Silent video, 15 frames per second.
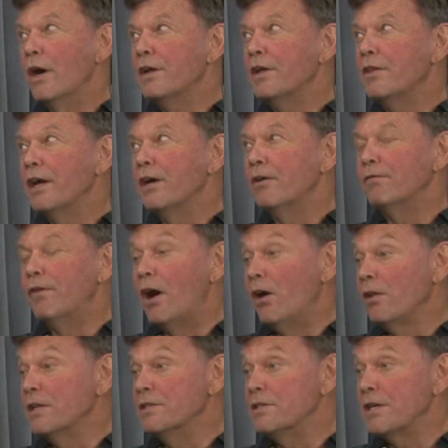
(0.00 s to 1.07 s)
of their
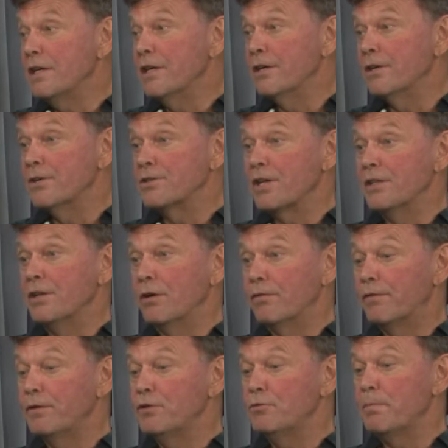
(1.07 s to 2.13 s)
volunteers in their
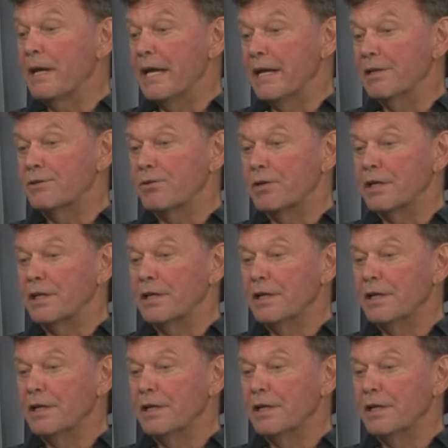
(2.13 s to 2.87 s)
food pantry